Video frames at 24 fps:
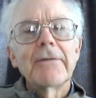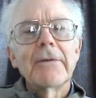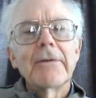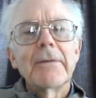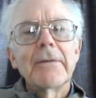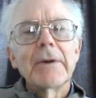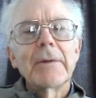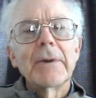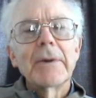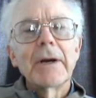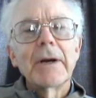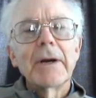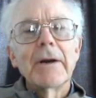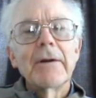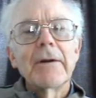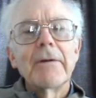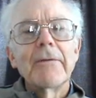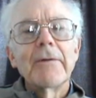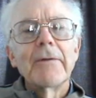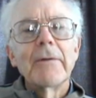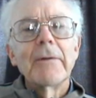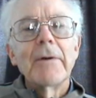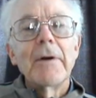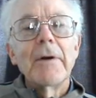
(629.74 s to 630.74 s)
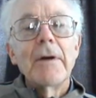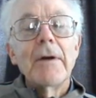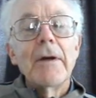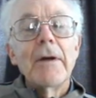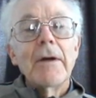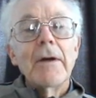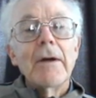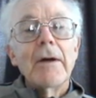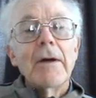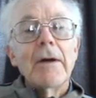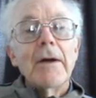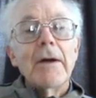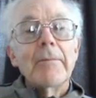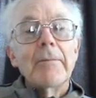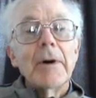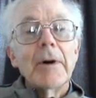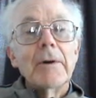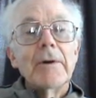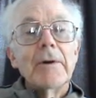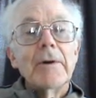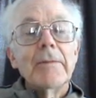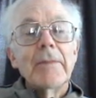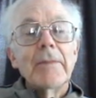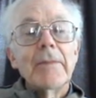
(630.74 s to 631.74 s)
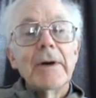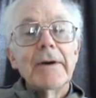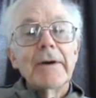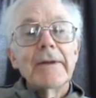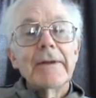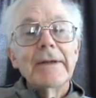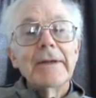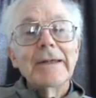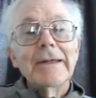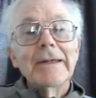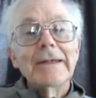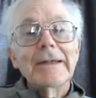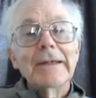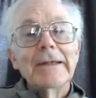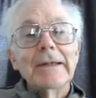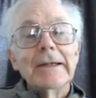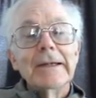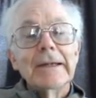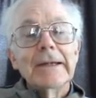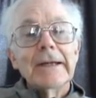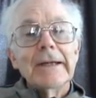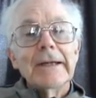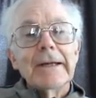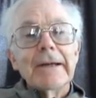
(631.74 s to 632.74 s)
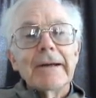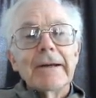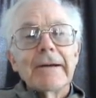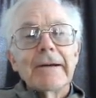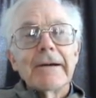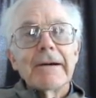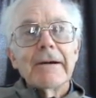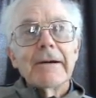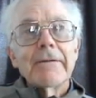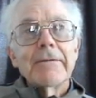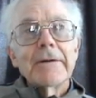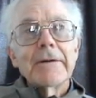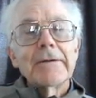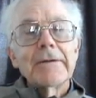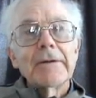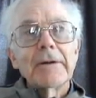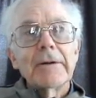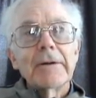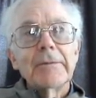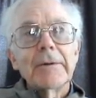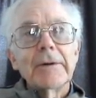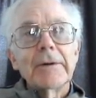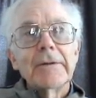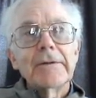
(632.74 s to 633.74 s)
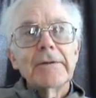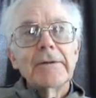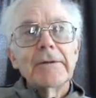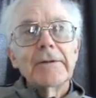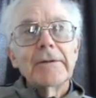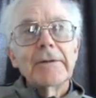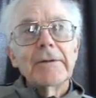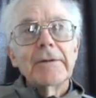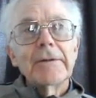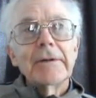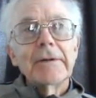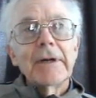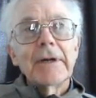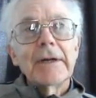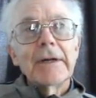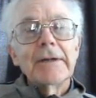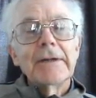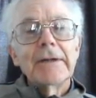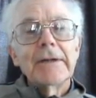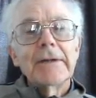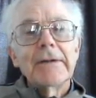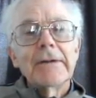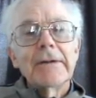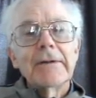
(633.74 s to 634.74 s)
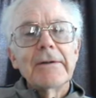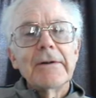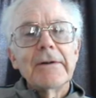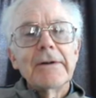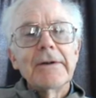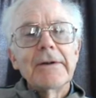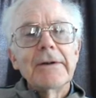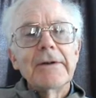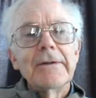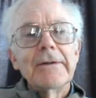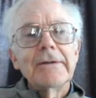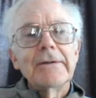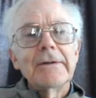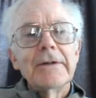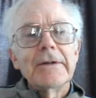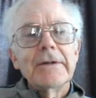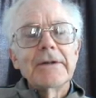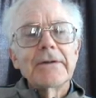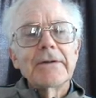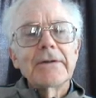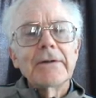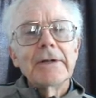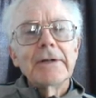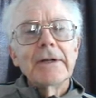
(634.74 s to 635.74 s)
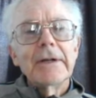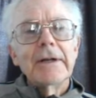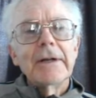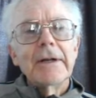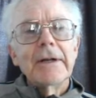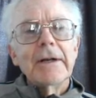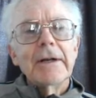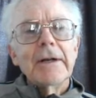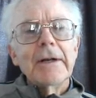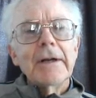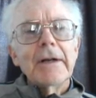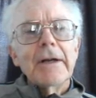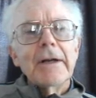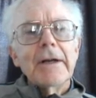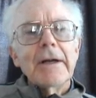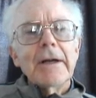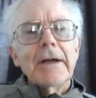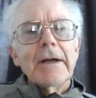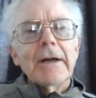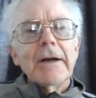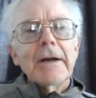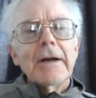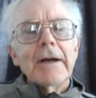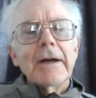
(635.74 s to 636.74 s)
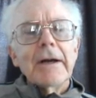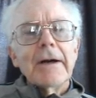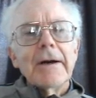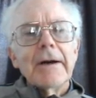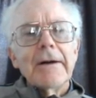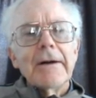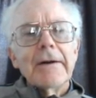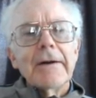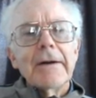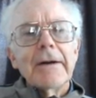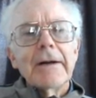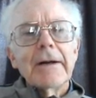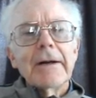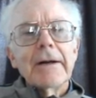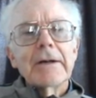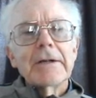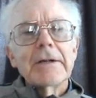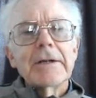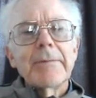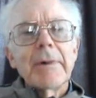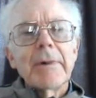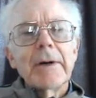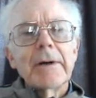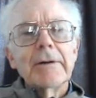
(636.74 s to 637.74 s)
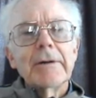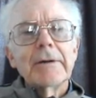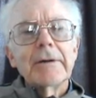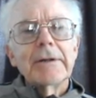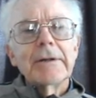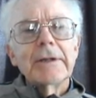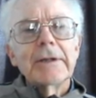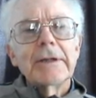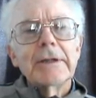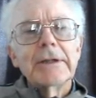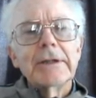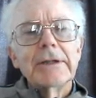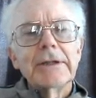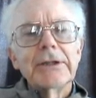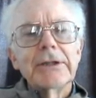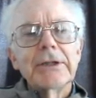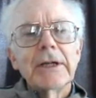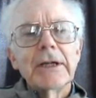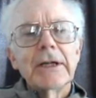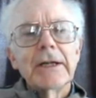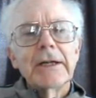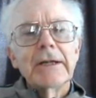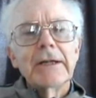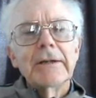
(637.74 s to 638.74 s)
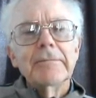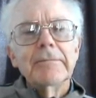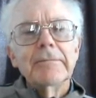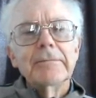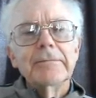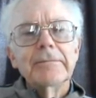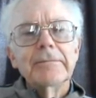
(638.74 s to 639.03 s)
from the middle of a poem by the uh, what's I suppose 18th, 19th century uh, English poet Shelley